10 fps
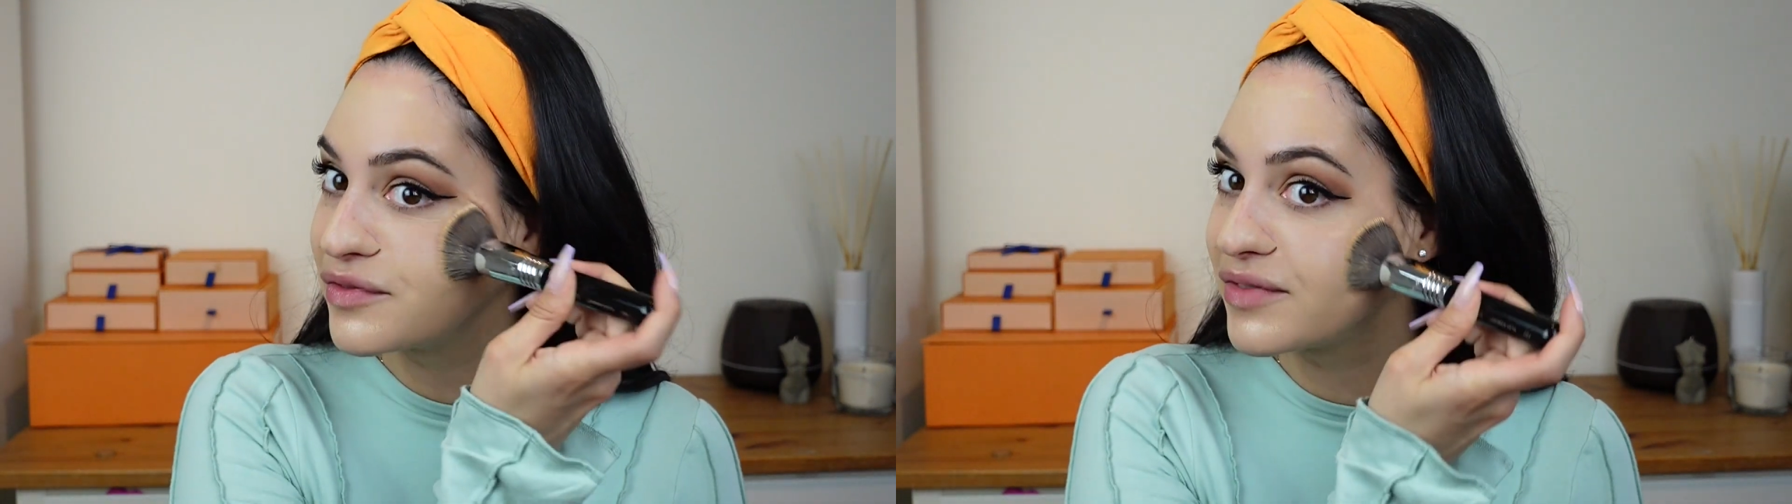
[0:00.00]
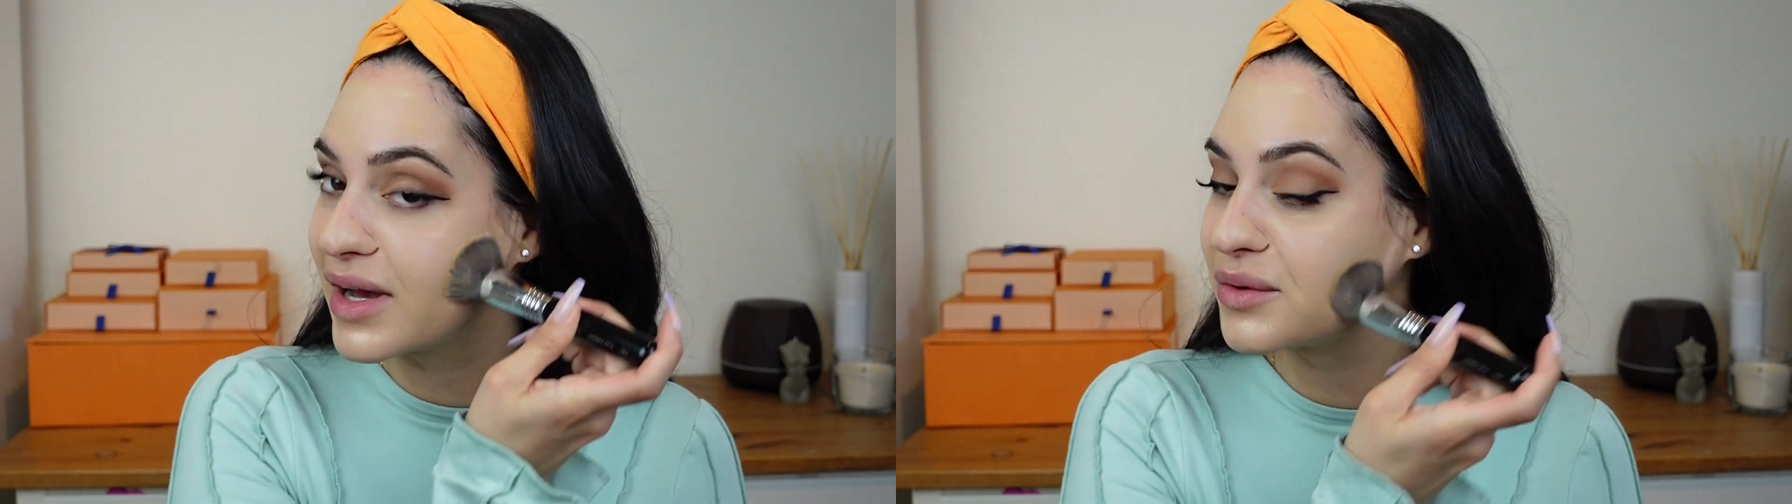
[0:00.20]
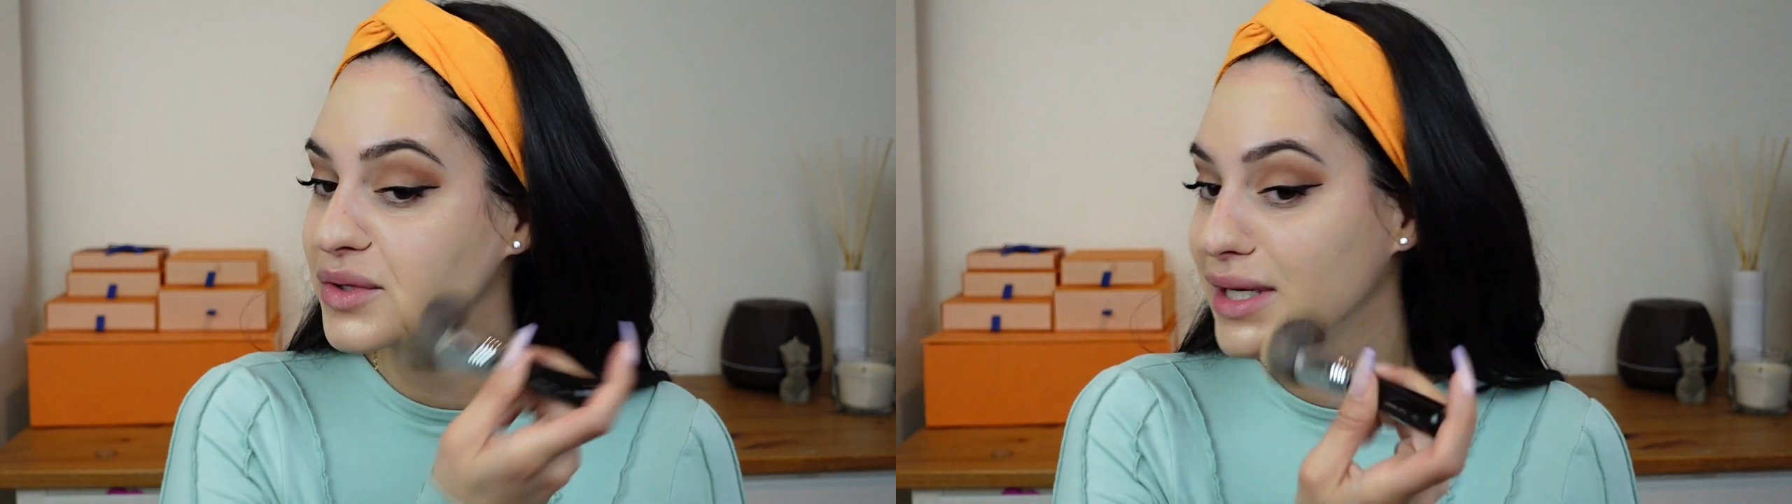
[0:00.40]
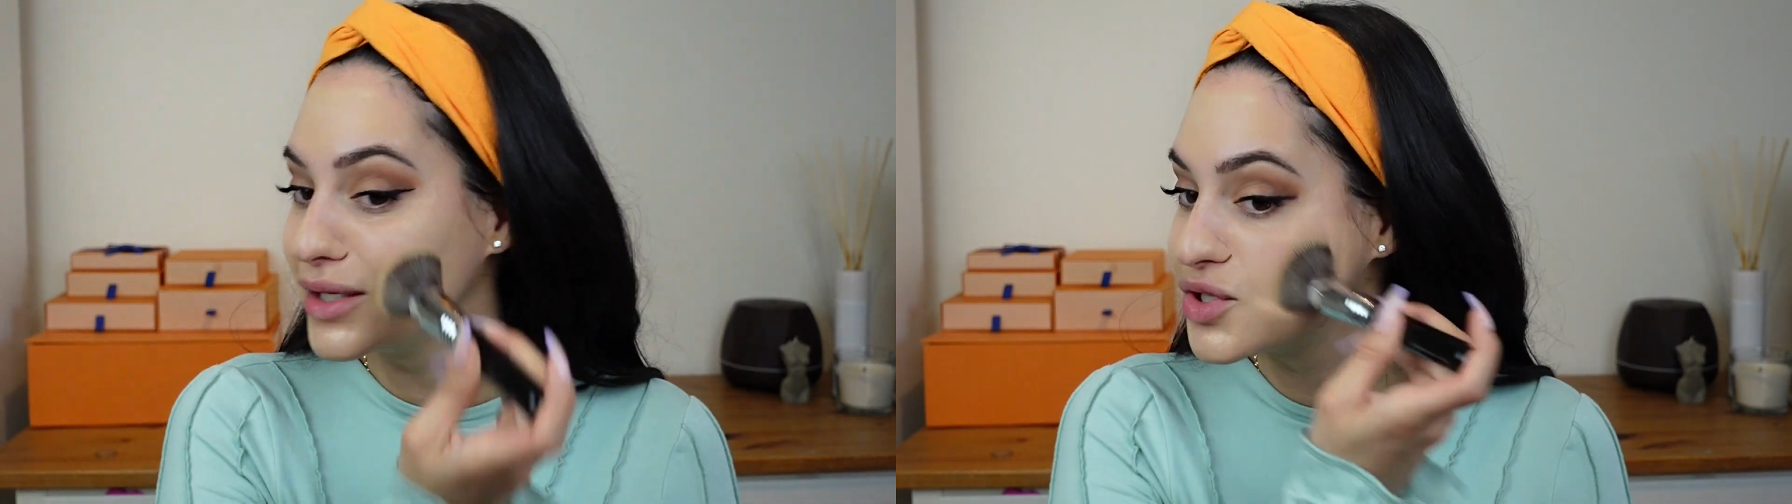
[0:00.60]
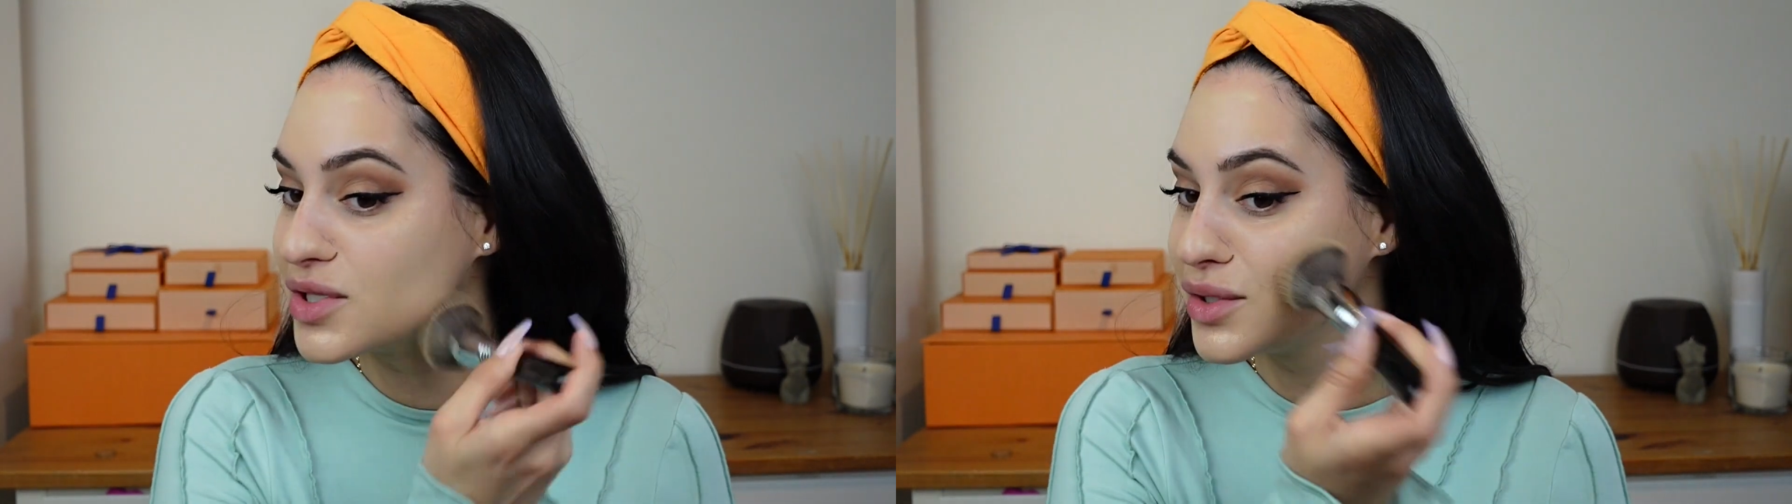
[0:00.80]

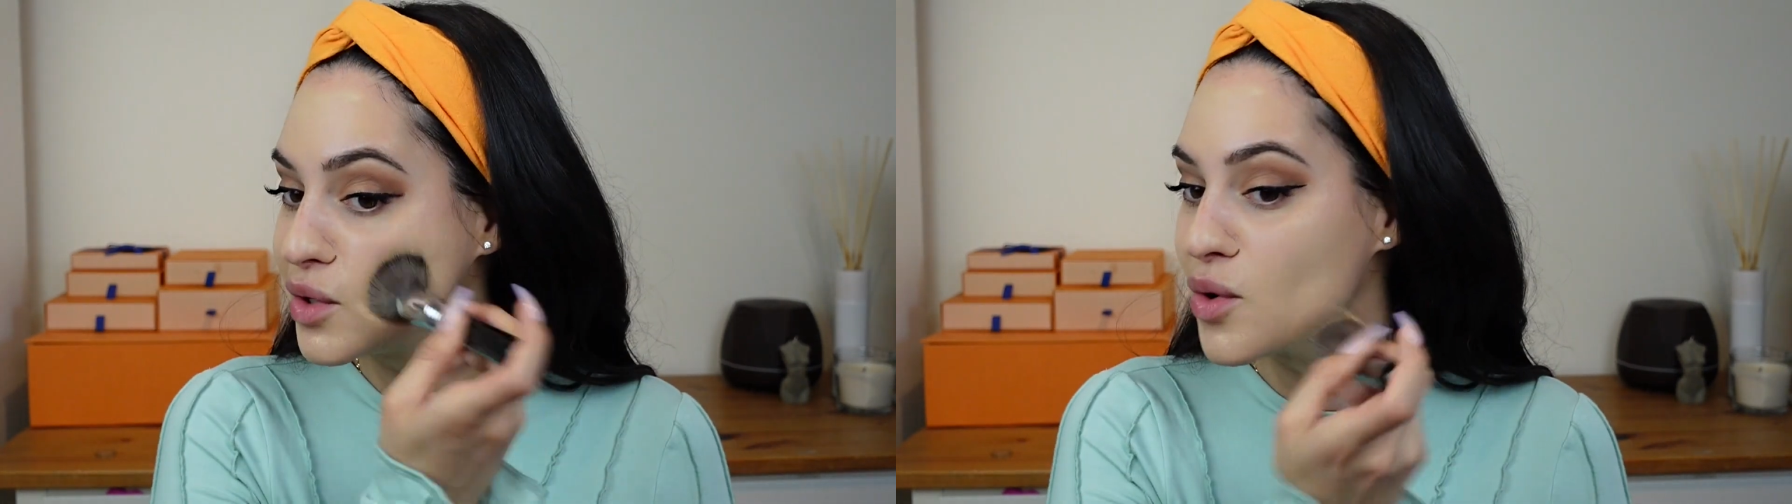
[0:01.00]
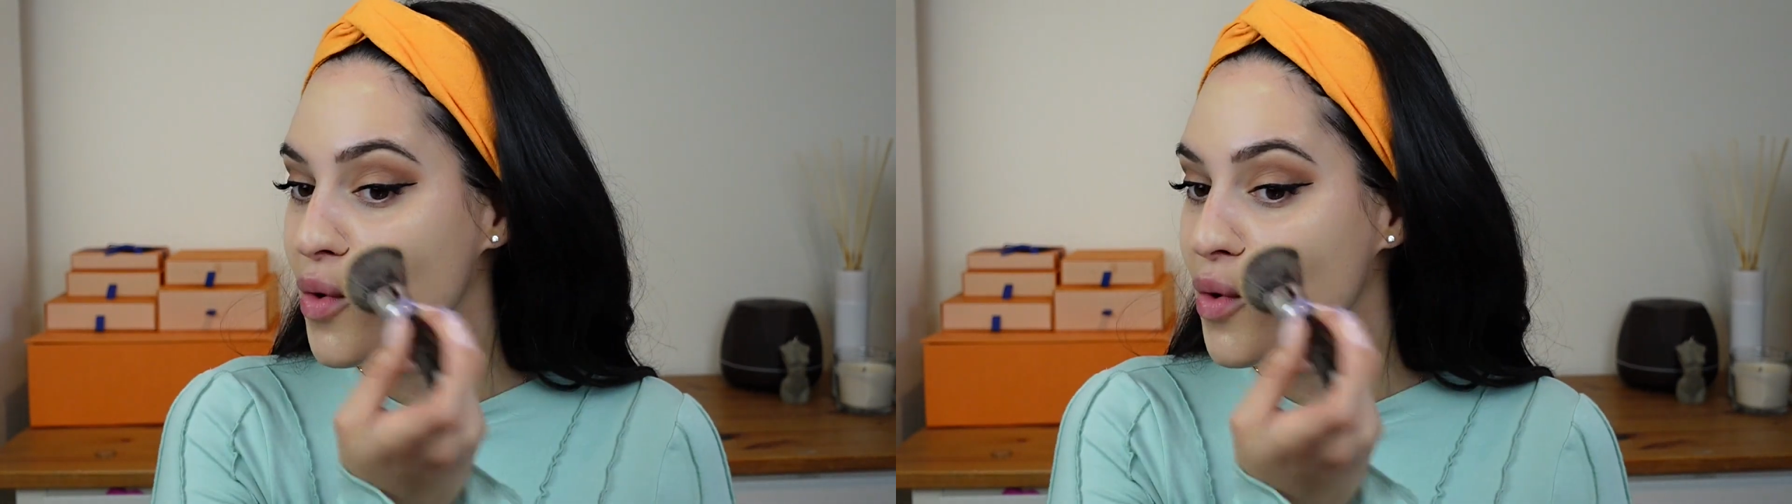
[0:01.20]
foundation,